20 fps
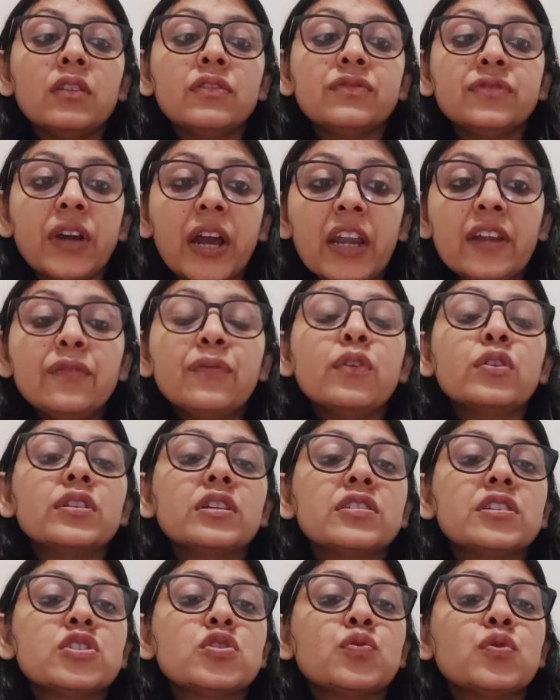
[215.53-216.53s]
fight for
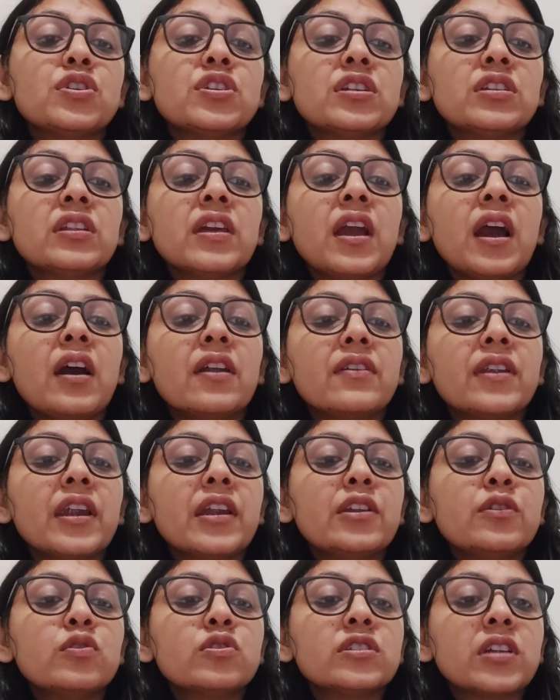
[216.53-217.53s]
the situation. They are
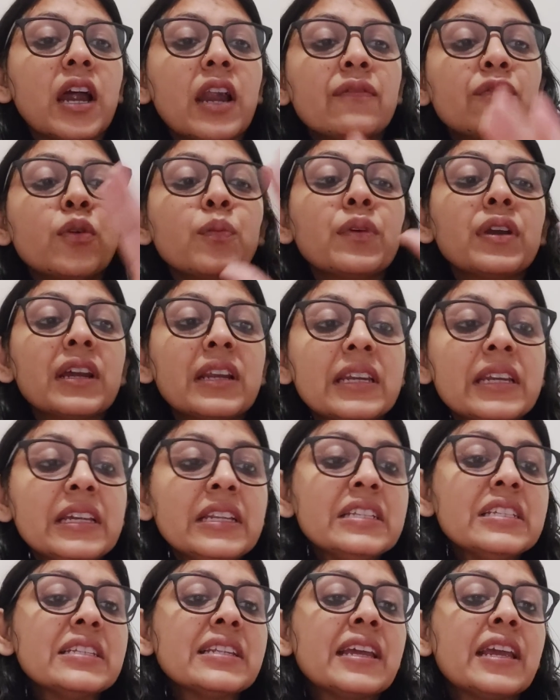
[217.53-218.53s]
ready to start from
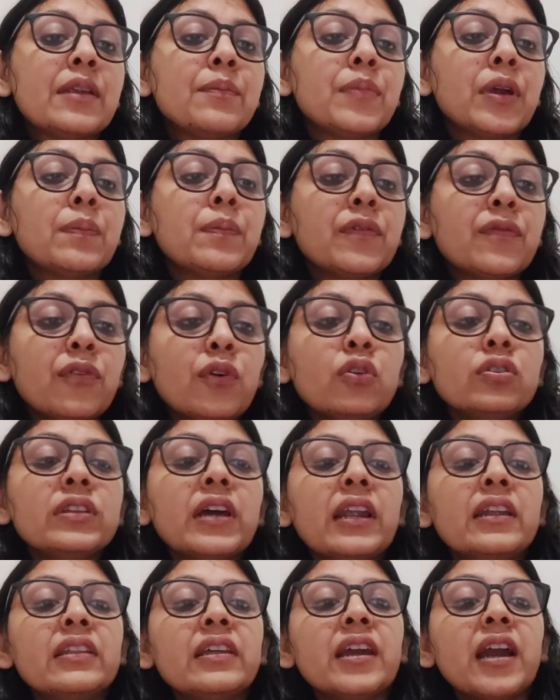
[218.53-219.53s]
clean slate, but before
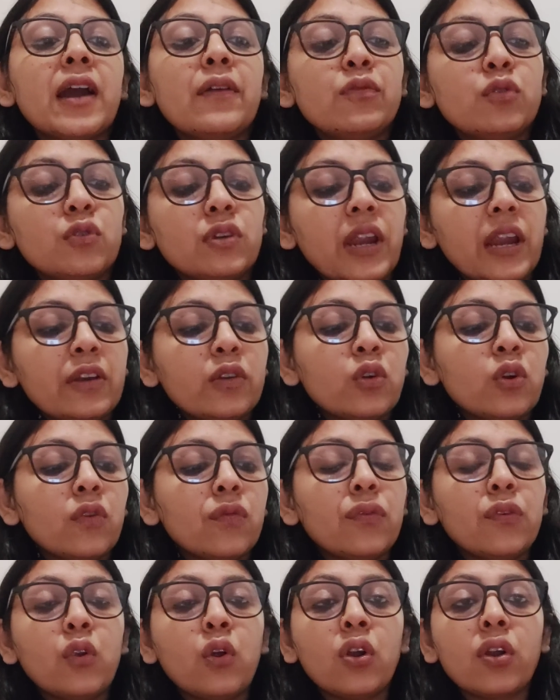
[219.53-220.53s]
that they have to let go
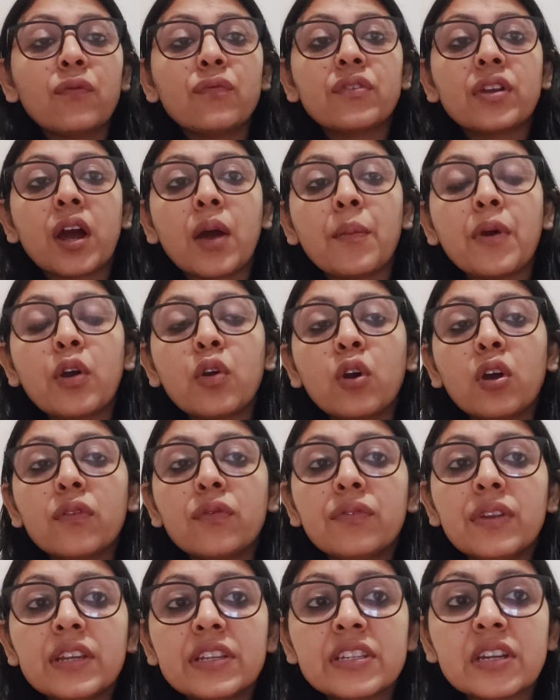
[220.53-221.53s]
of a lot of drama,
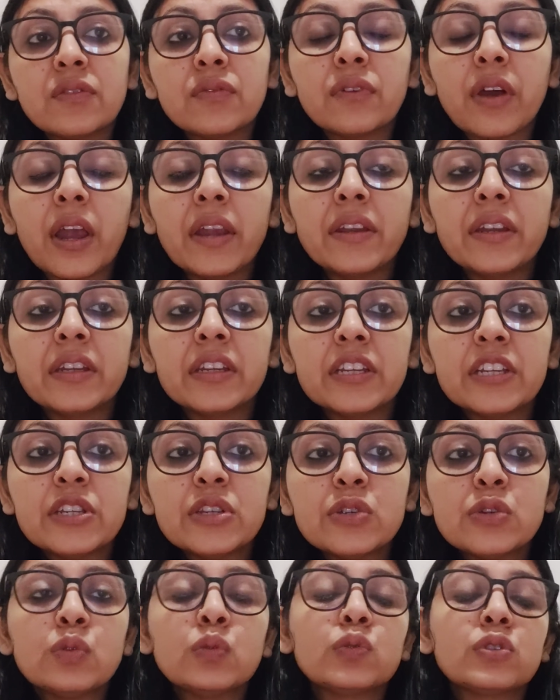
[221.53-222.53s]
conflict and fight and
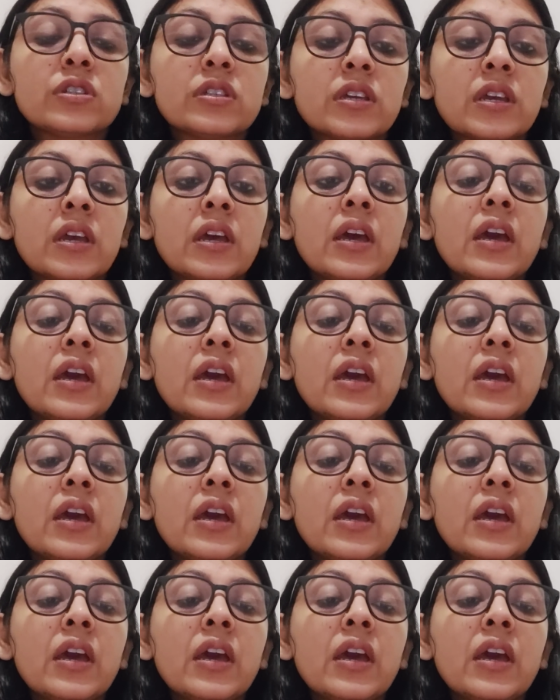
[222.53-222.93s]
issues.